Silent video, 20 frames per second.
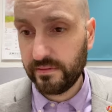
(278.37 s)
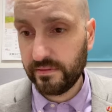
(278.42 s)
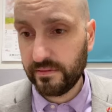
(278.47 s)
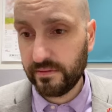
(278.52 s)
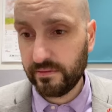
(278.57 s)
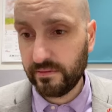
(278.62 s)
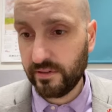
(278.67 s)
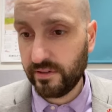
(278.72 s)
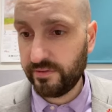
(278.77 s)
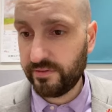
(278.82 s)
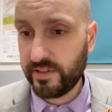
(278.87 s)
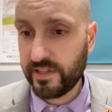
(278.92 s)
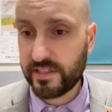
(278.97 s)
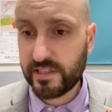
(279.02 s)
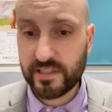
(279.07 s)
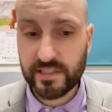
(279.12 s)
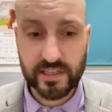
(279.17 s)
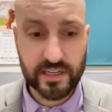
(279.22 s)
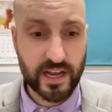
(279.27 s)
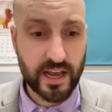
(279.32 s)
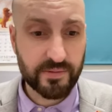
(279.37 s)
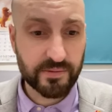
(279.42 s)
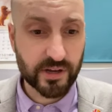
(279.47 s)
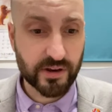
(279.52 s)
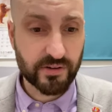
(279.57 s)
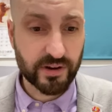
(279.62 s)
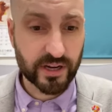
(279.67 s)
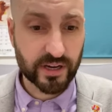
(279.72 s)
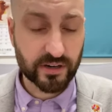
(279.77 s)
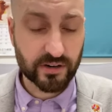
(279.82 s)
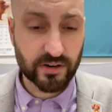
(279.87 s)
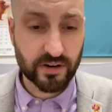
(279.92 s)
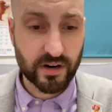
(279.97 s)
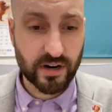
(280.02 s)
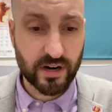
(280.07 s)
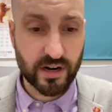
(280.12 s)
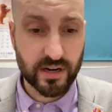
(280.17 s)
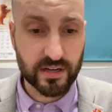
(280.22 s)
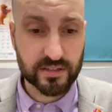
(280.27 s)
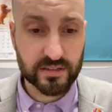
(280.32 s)
Well, if this is an M going
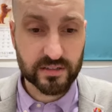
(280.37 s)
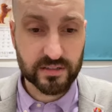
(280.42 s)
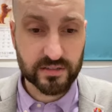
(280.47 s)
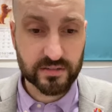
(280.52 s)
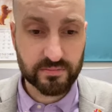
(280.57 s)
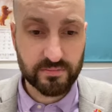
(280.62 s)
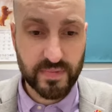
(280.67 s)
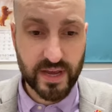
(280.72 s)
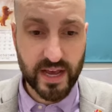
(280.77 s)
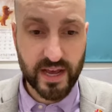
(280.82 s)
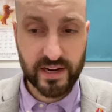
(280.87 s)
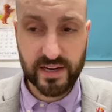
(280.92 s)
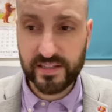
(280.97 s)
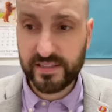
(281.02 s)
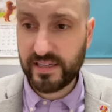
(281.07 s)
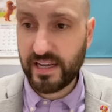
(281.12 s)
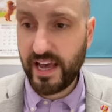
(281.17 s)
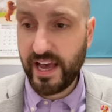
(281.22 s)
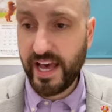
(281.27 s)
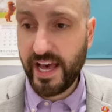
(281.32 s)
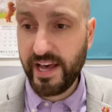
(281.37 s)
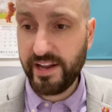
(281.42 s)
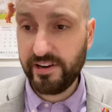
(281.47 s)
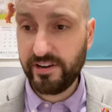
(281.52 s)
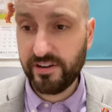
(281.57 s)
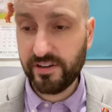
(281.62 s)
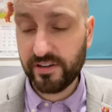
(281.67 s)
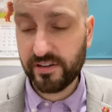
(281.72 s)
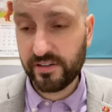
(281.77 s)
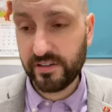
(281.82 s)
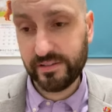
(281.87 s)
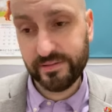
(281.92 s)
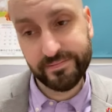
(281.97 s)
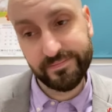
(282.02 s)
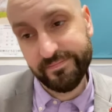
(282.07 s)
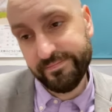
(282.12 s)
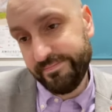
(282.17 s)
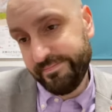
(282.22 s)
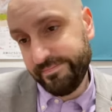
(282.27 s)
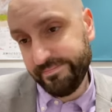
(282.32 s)
across, mad as a hatter.
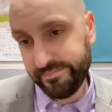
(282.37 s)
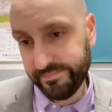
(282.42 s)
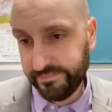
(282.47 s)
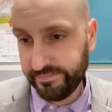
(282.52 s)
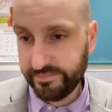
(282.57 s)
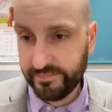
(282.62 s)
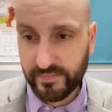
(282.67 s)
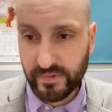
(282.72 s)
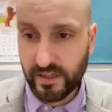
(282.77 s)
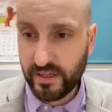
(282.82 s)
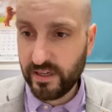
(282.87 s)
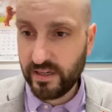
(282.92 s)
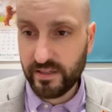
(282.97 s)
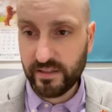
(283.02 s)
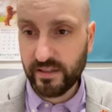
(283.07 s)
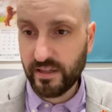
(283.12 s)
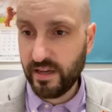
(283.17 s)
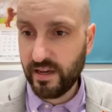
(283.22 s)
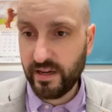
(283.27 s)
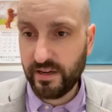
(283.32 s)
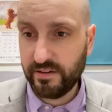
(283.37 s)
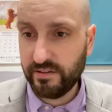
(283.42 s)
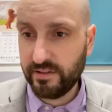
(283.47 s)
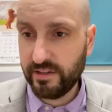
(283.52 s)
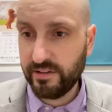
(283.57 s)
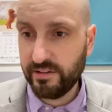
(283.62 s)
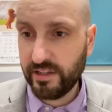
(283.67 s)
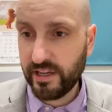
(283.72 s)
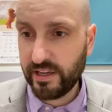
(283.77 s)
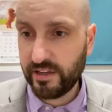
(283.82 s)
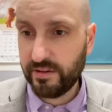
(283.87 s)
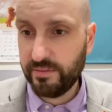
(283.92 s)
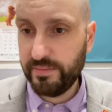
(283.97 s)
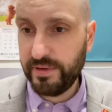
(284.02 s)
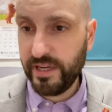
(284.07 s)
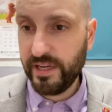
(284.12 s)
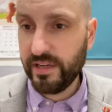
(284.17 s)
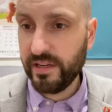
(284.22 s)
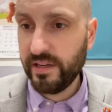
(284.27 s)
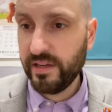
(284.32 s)
I don't know. That could
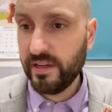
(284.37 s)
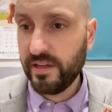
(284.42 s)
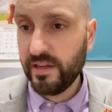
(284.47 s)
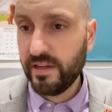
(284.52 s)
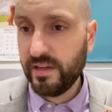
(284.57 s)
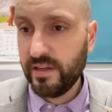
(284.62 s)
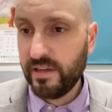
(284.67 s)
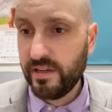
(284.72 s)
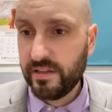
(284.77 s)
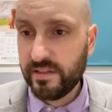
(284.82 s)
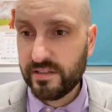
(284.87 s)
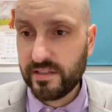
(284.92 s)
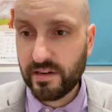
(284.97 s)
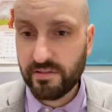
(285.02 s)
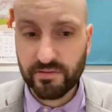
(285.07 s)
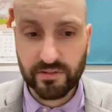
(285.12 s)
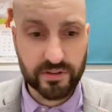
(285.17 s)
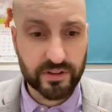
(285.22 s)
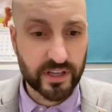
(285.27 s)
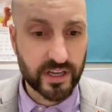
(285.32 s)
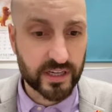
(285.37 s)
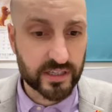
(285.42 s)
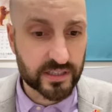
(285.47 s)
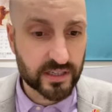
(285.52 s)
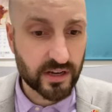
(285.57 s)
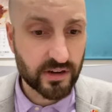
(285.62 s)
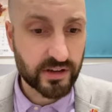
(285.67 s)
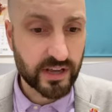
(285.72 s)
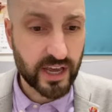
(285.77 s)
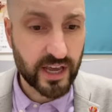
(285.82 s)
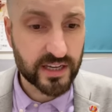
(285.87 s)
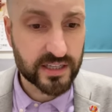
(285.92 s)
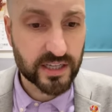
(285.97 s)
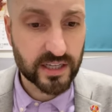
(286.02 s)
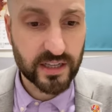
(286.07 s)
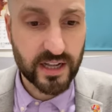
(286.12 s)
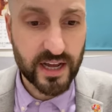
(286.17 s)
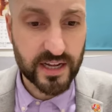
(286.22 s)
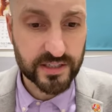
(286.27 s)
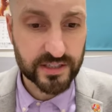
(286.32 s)
be several things. Okay, it's a
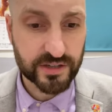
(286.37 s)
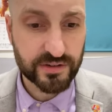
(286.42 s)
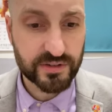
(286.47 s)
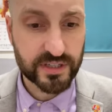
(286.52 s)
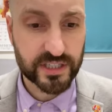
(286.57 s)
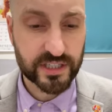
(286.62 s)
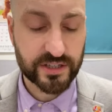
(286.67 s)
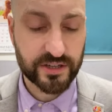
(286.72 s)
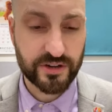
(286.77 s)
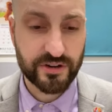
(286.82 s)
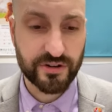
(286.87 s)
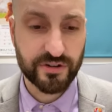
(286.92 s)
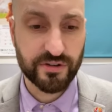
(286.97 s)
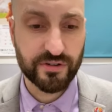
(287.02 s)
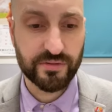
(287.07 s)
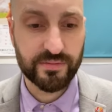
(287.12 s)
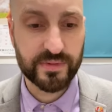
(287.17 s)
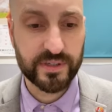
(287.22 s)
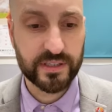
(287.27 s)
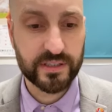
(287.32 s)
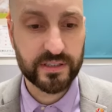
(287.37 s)
lot to assume.